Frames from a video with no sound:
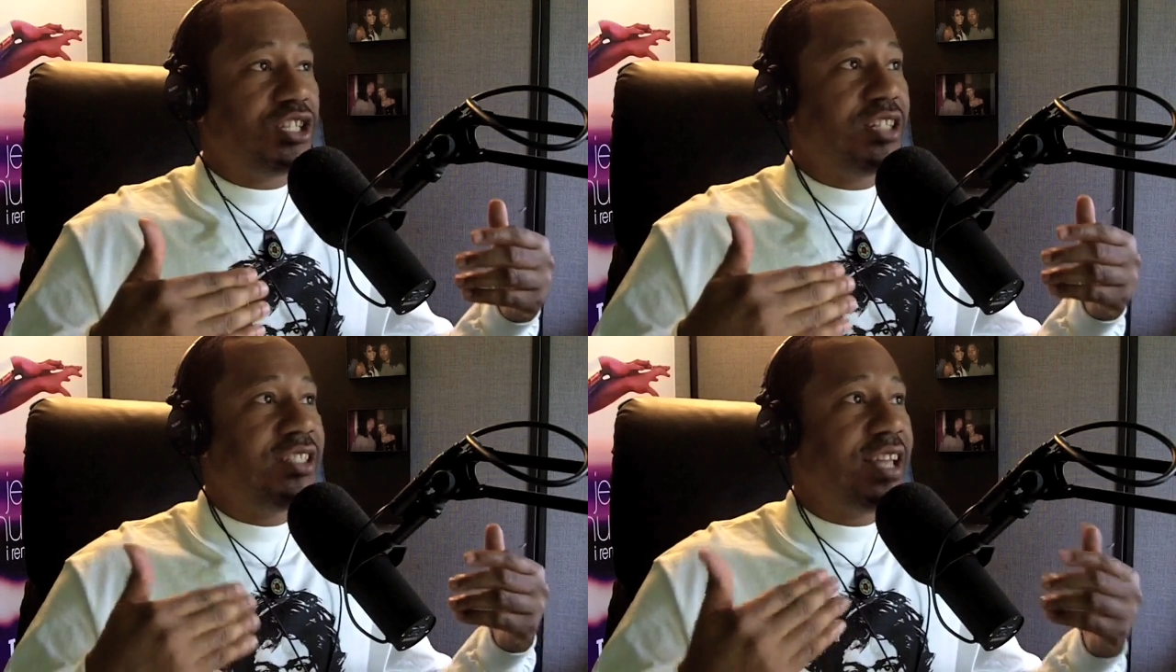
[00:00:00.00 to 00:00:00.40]

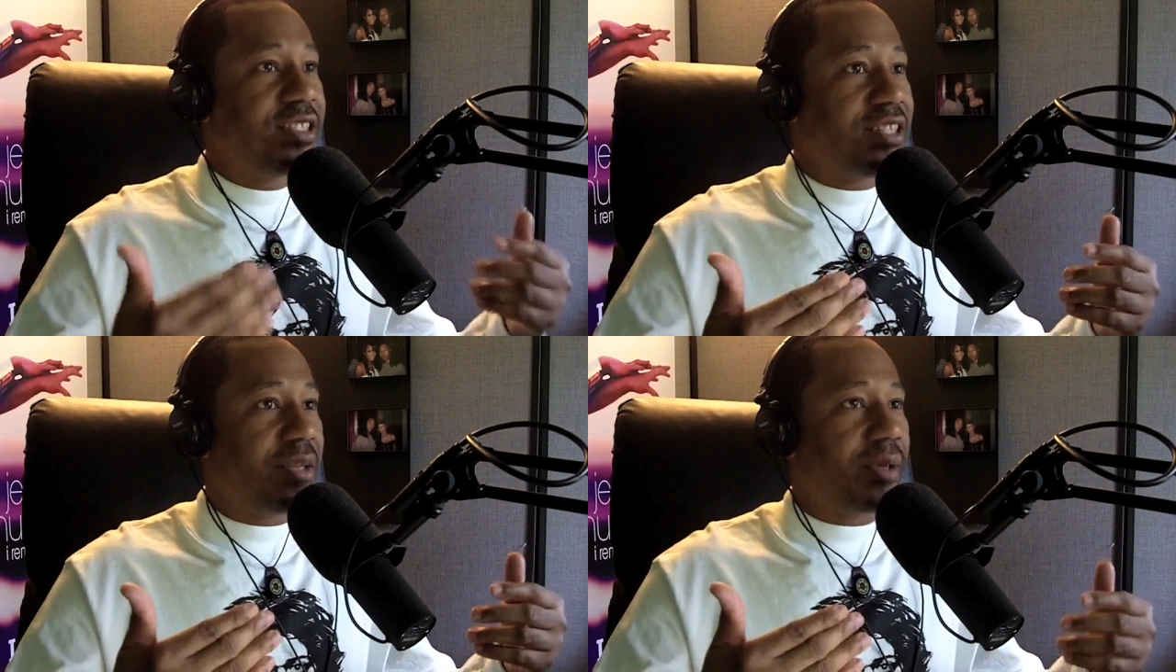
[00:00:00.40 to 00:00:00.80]
she did
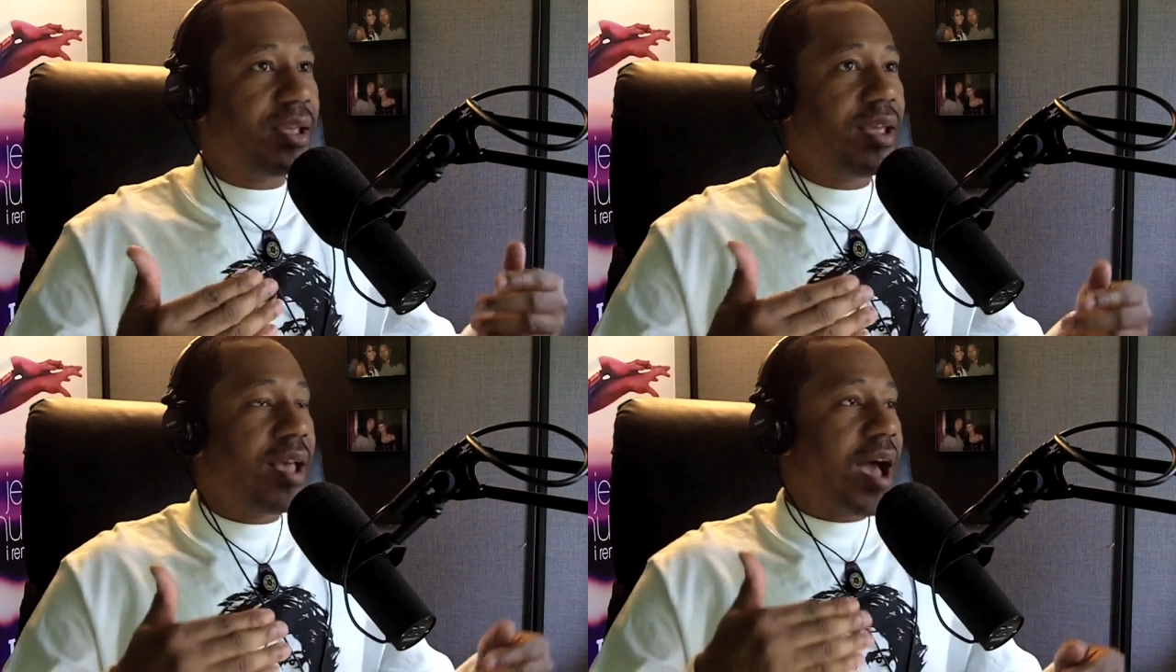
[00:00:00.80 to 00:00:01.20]
see
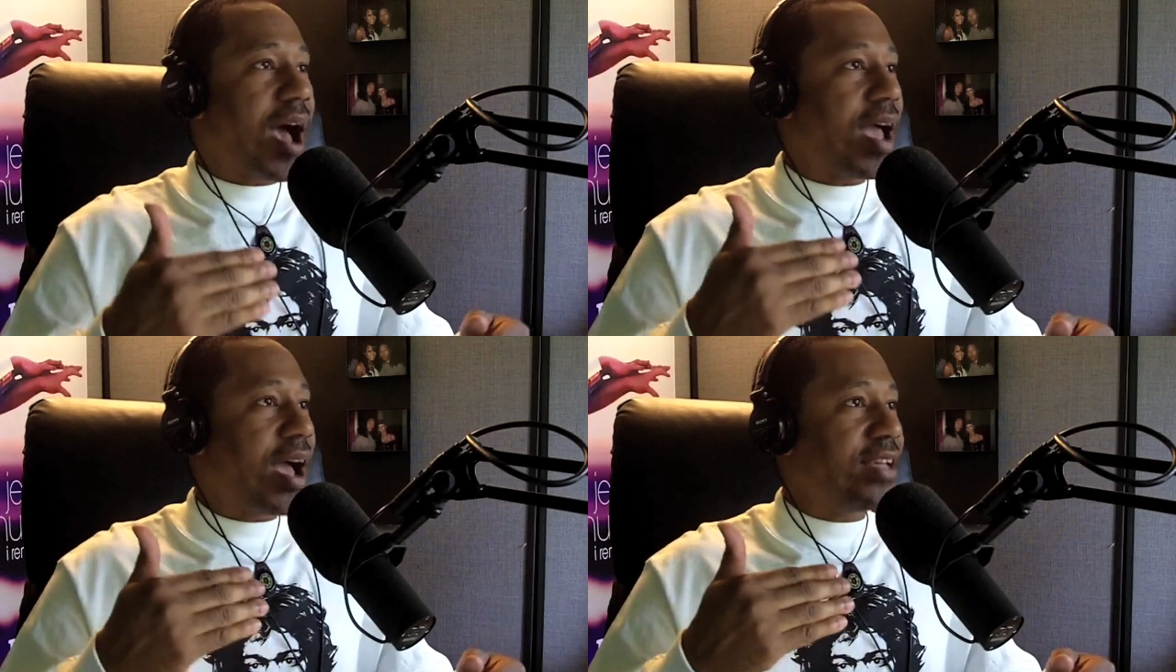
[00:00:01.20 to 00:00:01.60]
me,
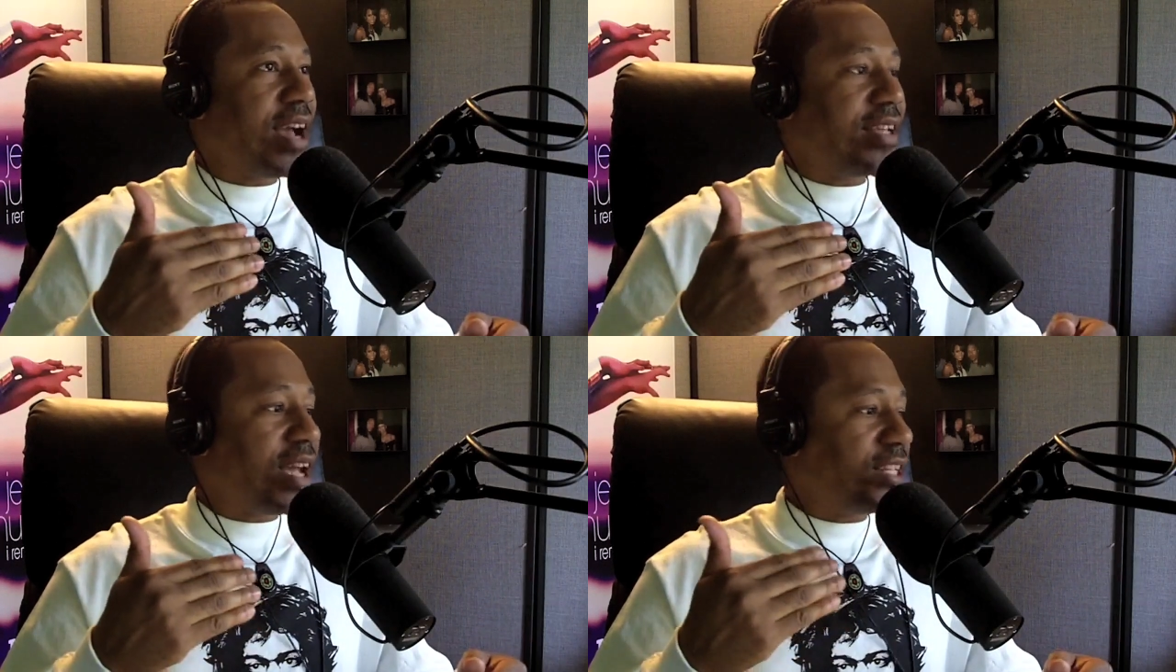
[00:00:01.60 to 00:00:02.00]

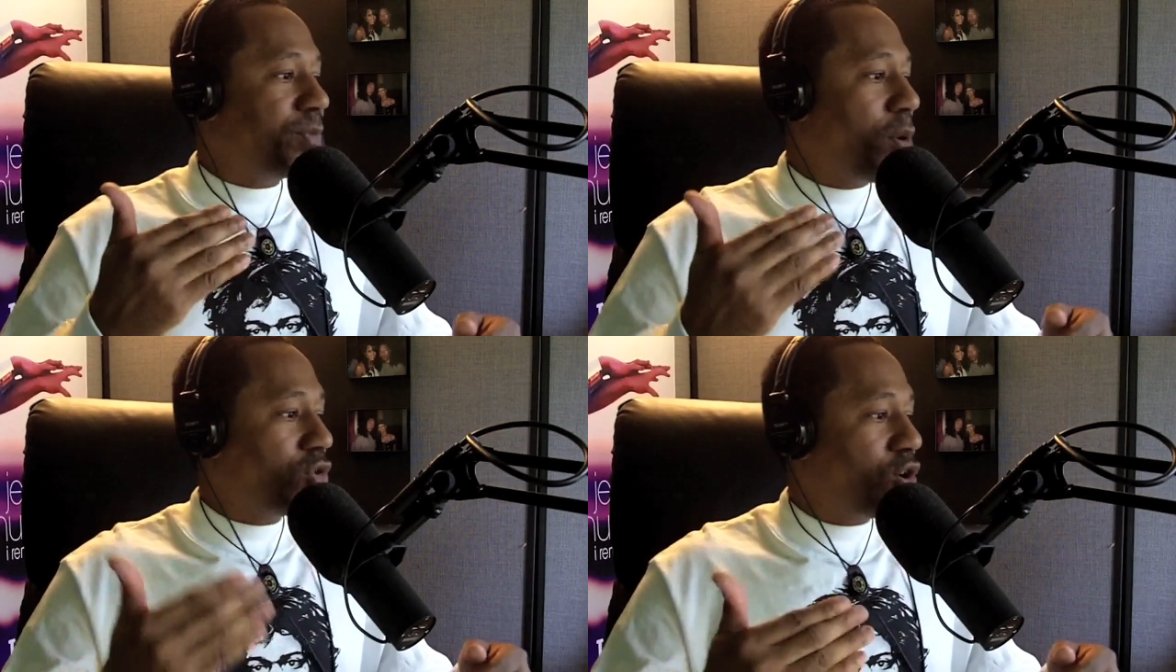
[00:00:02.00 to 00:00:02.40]
I
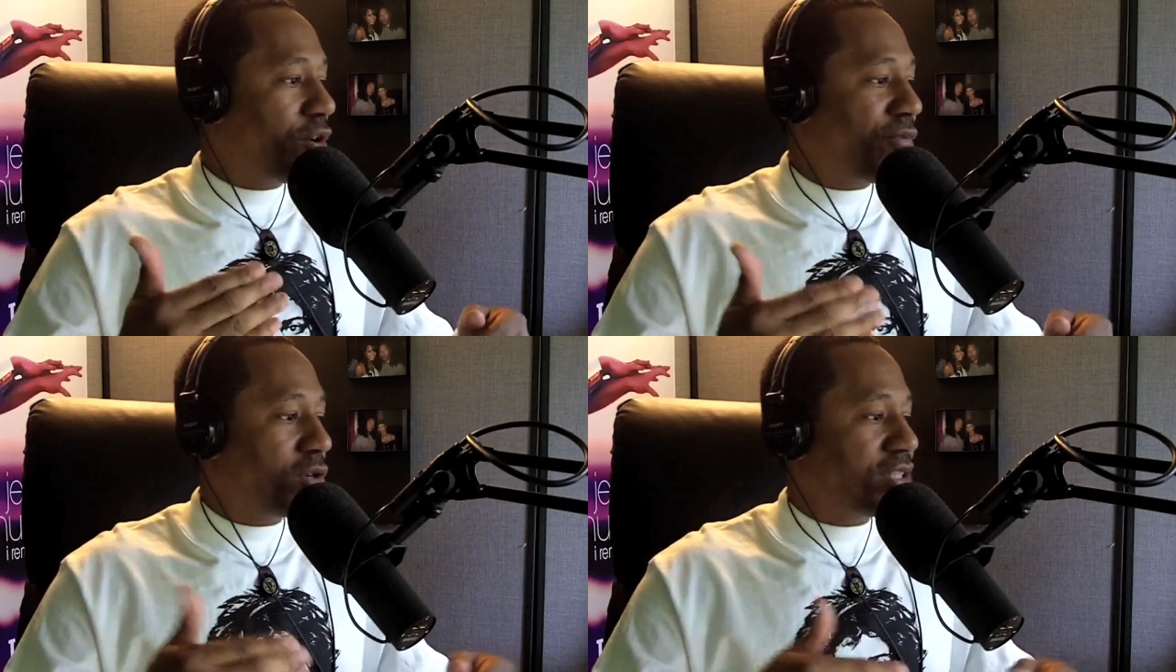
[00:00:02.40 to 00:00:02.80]
spoke to
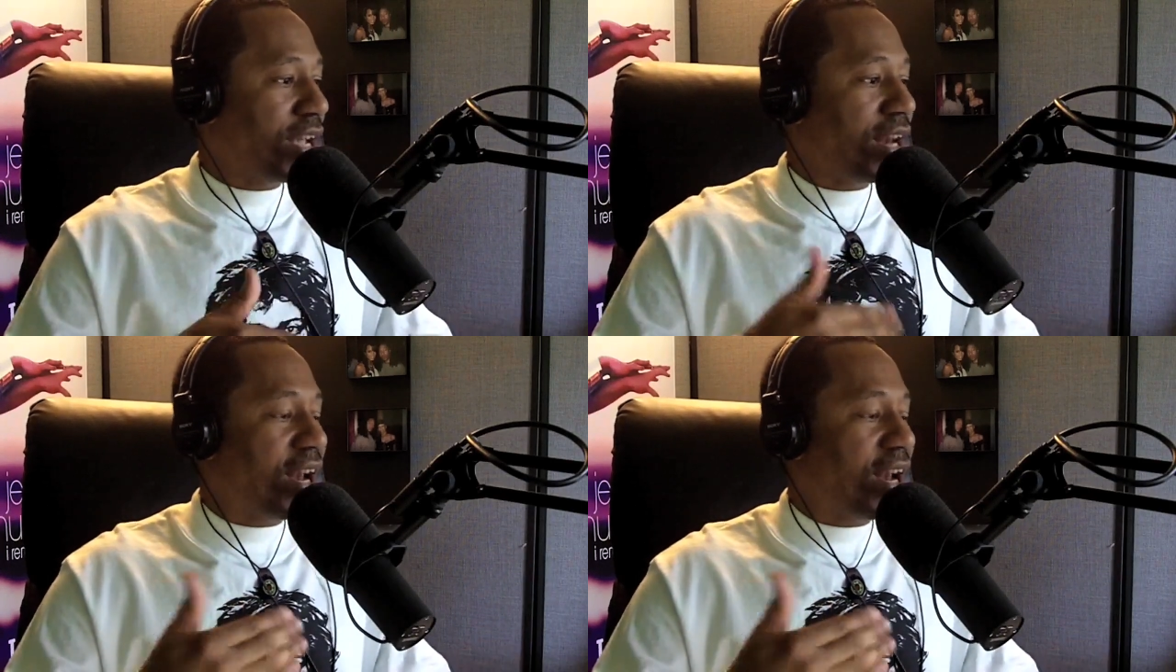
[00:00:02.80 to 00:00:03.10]
her for a second,